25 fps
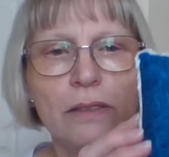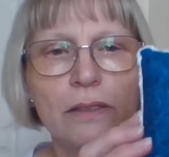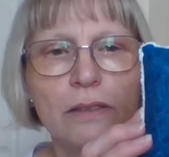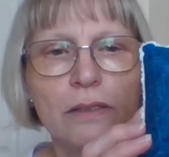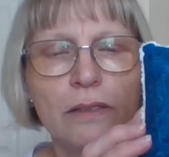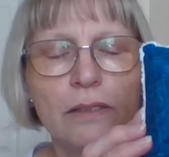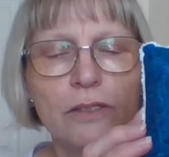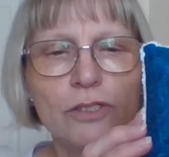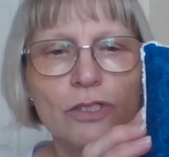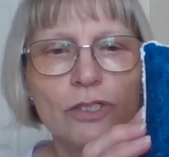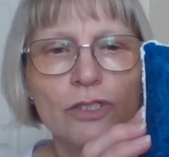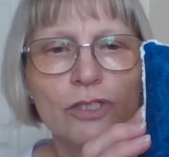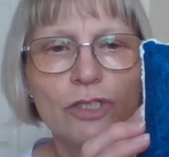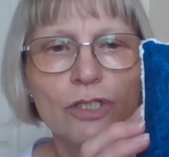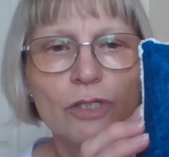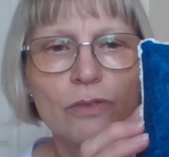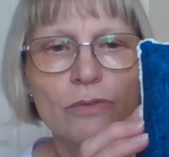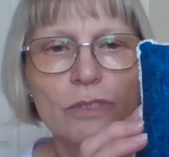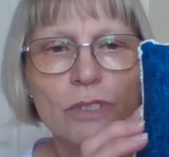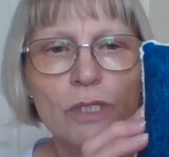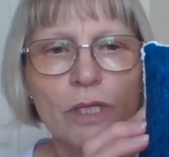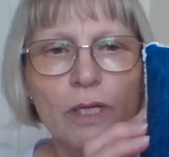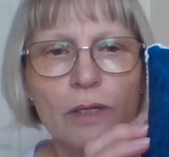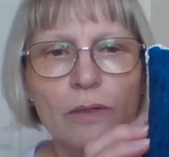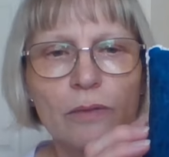And just
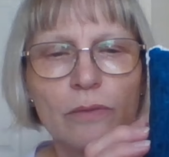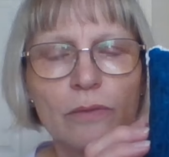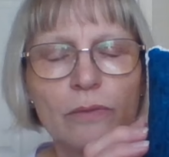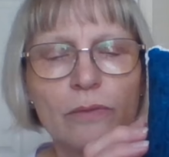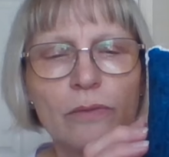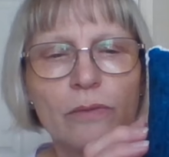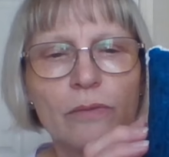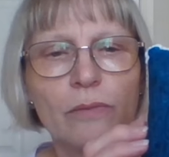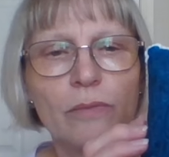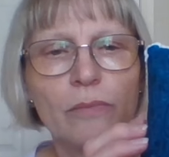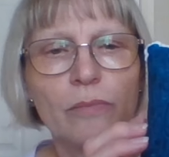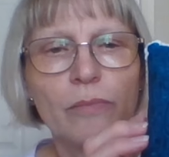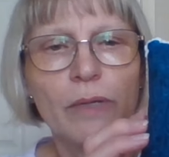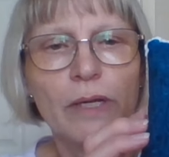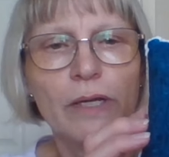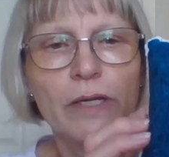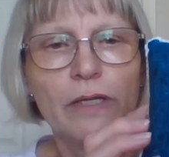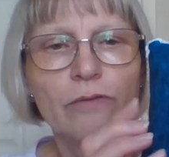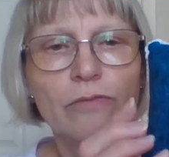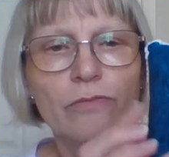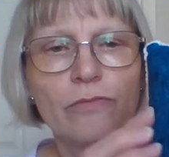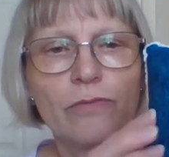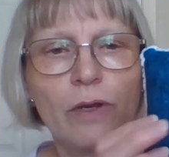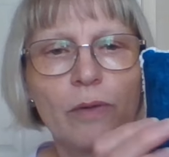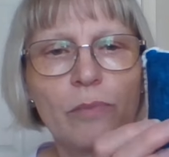use that
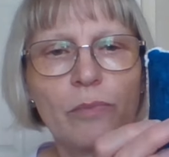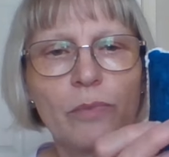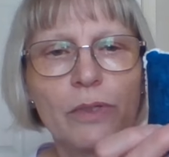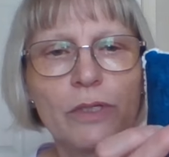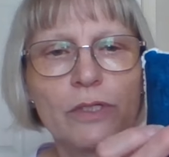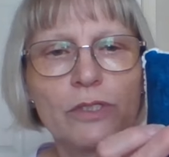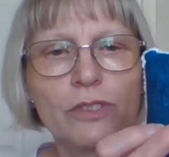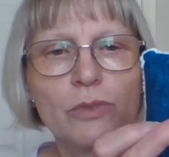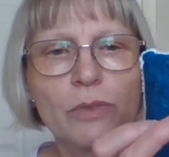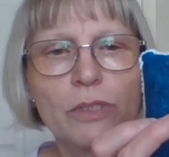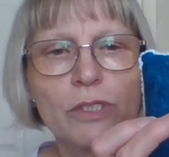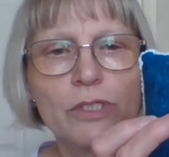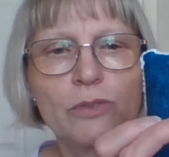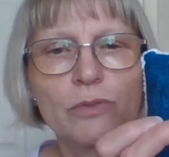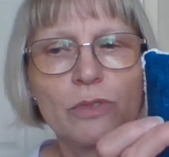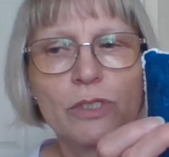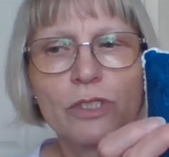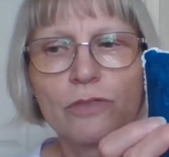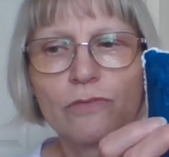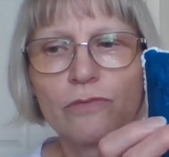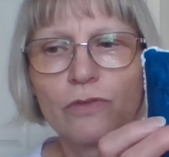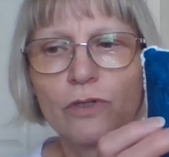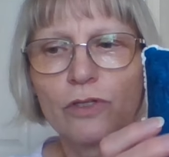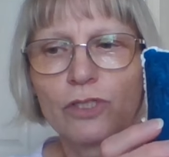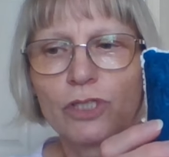backing fabric,
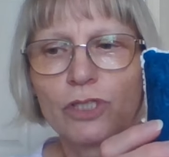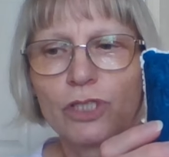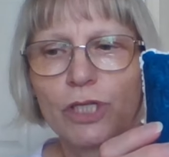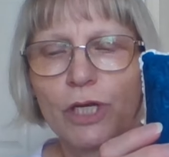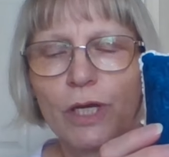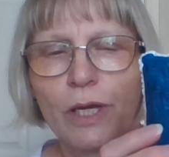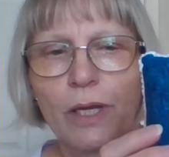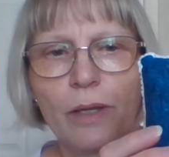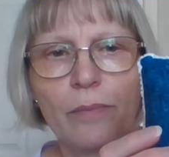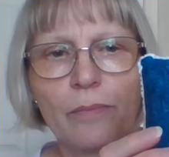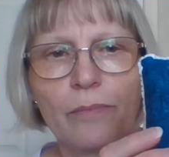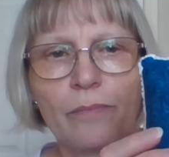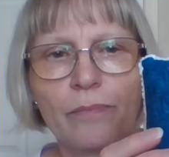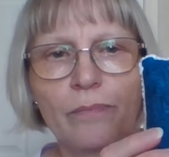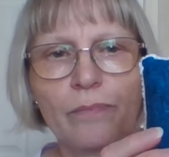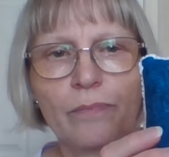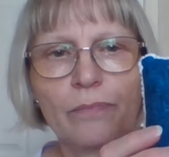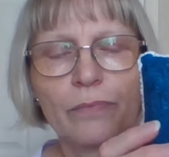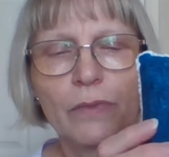2024 charm,